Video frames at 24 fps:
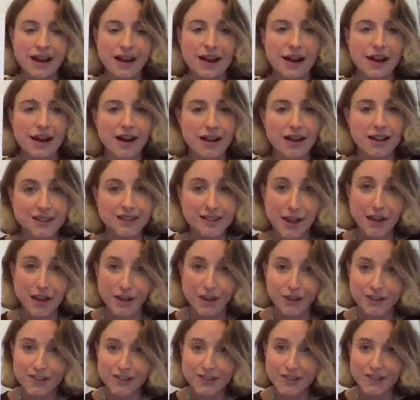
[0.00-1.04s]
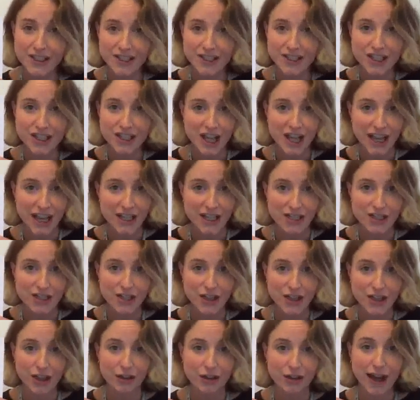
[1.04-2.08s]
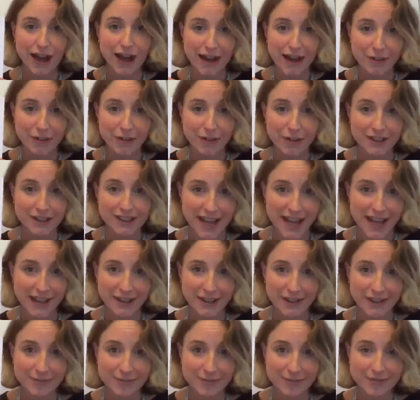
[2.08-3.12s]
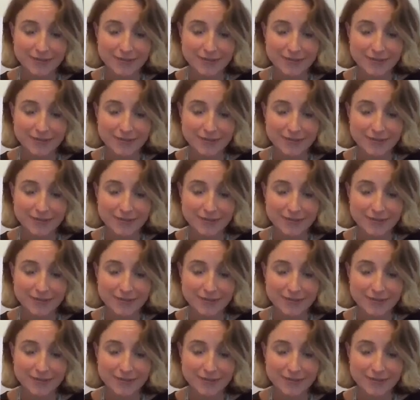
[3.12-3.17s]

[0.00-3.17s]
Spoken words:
Our zones can change throughout the day.